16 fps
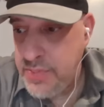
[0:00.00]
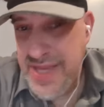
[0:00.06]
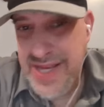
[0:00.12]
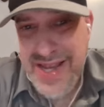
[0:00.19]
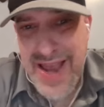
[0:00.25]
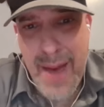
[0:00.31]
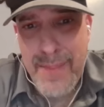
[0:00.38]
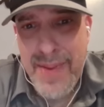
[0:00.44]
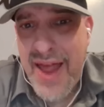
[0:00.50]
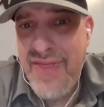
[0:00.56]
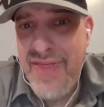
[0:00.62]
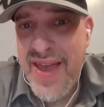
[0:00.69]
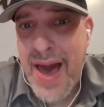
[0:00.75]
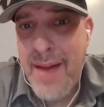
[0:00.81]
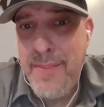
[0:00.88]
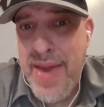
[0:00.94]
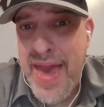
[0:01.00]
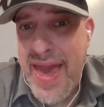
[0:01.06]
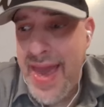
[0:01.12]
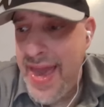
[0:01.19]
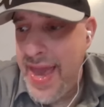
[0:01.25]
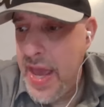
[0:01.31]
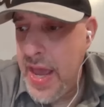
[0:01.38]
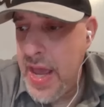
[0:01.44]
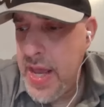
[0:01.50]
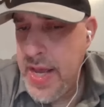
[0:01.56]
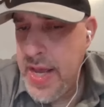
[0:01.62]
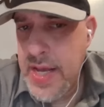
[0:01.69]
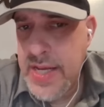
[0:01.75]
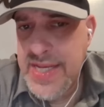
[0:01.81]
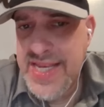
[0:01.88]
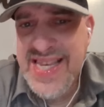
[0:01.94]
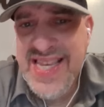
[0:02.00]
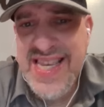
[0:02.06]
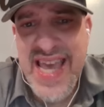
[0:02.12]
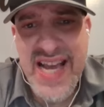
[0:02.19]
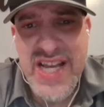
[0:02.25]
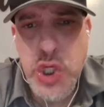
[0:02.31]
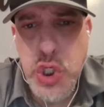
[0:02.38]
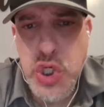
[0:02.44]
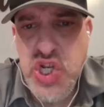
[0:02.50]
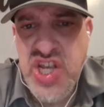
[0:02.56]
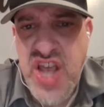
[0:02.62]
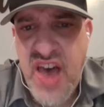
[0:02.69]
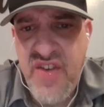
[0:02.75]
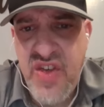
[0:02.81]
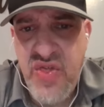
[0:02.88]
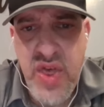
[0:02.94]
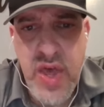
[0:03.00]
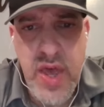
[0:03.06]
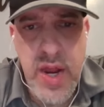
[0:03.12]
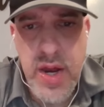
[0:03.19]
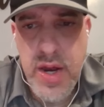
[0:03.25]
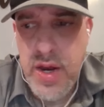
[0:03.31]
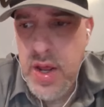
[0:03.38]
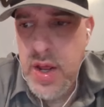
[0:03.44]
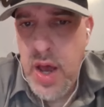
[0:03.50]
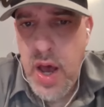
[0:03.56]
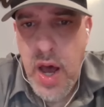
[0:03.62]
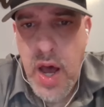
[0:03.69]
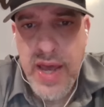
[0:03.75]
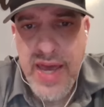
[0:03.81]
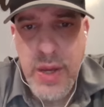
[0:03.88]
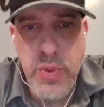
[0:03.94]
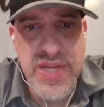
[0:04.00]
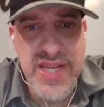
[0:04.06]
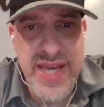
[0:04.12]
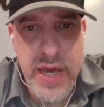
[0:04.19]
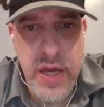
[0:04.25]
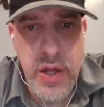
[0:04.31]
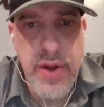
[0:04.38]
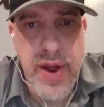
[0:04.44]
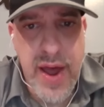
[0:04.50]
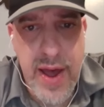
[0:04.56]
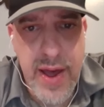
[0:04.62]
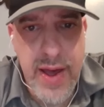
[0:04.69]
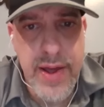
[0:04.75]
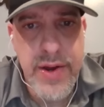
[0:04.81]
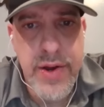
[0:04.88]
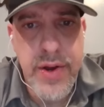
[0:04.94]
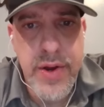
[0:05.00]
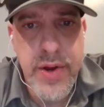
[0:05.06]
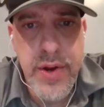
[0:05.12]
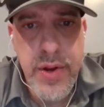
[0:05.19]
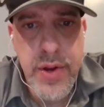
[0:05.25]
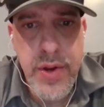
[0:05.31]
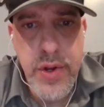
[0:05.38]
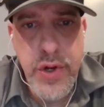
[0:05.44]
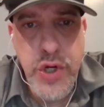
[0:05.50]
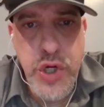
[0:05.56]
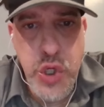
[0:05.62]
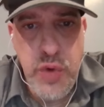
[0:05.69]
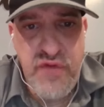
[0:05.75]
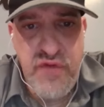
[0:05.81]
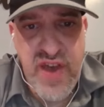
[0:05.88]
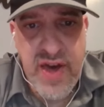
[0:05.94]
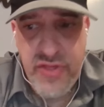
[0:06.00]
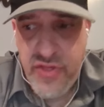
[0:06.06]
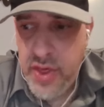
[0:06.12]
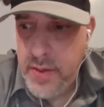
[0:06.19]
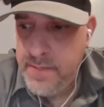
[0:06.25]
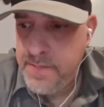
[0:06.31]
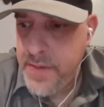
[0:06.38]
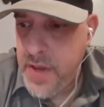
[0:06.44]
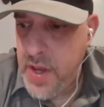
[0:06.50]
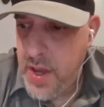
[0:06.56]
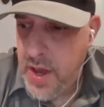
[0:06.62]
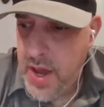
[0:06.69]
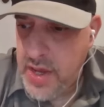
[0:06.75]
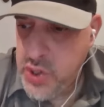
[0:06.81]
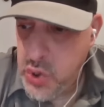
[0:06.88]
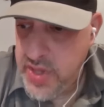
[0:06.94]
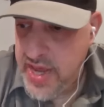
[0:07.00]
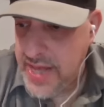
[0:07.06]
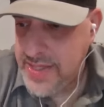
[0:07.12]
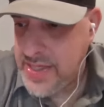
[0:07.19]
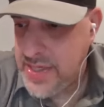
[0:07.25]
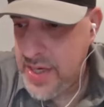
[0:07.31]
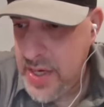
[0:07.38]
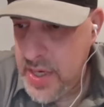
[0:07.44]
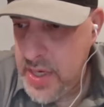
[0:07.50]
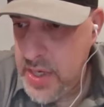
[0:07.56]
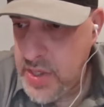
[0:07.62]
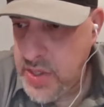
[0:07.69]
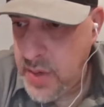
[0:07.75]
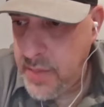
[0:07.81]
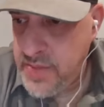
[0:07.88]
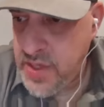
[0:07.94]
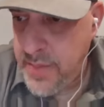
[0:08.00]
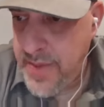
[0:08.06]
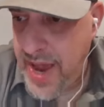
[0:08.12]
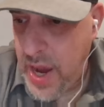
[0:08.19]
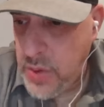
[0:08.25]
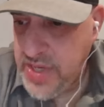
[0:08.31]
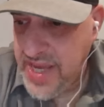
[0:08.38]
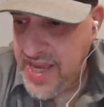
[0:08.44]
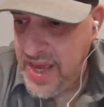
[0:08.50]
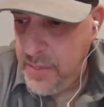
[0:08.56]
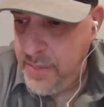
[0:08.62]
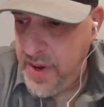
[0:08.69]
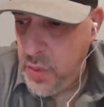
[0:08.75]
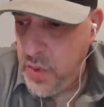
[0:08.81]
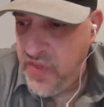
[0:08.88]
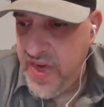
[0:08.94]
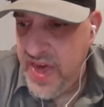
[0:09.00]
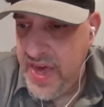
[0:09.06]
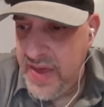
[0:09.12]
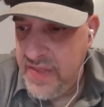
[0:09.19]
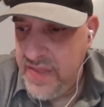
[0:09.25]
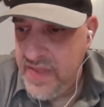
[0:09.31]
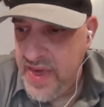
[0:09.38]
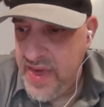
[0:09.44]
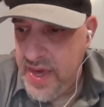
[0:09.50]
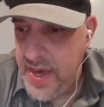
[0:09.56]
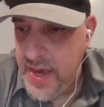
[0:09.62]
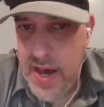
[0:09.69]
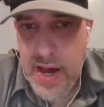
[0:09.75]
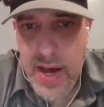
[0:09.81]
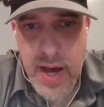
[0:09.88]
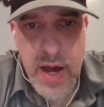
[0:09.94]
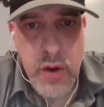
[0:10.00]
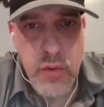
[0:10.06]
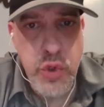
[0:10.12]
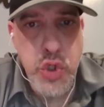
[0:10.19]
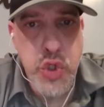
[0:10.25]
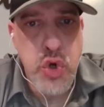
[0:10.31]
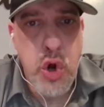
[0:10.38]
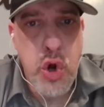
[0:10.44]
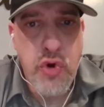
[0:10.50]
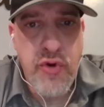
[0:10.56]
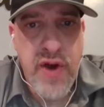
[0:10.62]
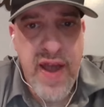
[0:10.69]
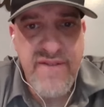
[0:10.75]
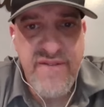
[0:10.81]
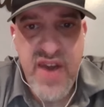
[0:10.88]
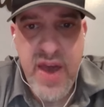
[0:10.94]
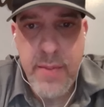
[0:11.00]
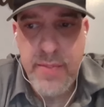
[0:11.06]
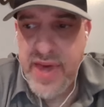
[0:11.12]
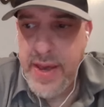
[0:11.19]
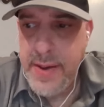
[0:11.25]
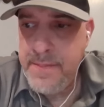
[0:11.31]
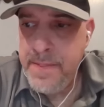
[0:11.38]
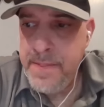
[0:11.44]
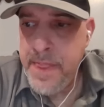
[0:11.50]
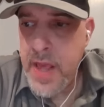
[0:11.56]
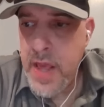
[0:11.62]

But this happened, I think, on May 6th or 7th, and uh, he was killed on June 5th. Uh, so that's some some housekeeping within the uh, Rizzuto crime family.